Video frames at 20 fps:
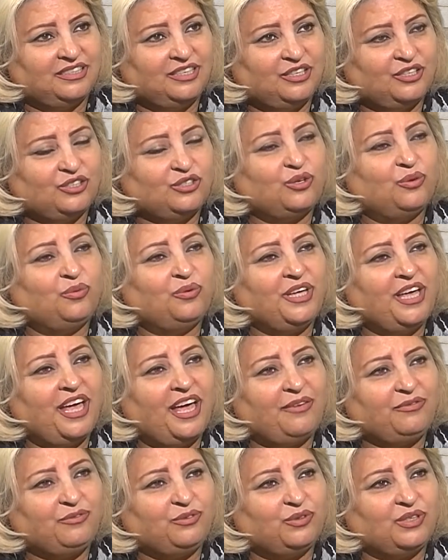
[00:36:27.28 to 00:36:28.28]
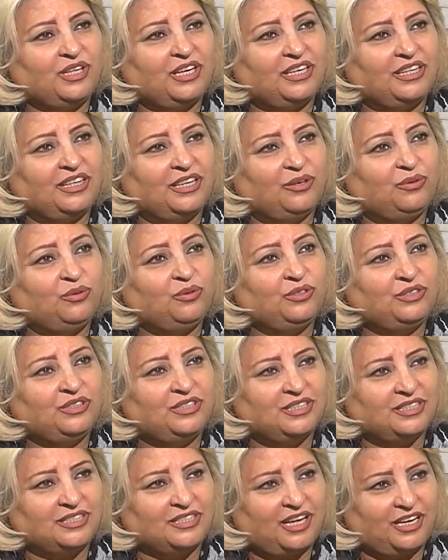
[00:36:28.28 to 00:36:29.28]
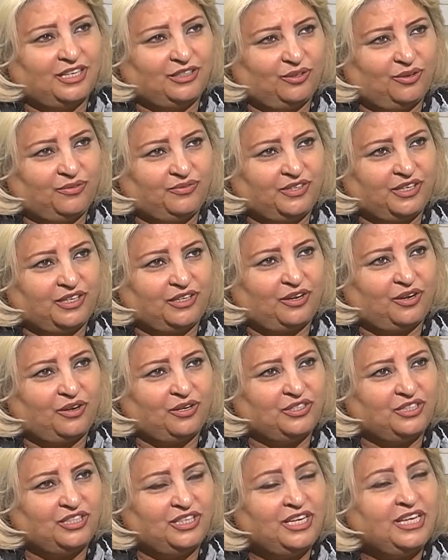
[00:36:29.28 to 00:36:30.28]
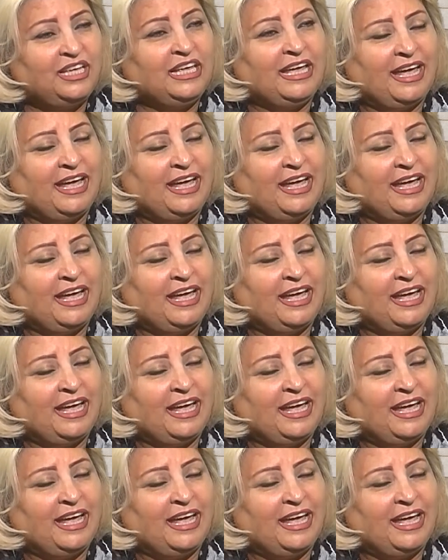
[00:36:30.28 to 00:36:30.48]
So we have to take the good side of technology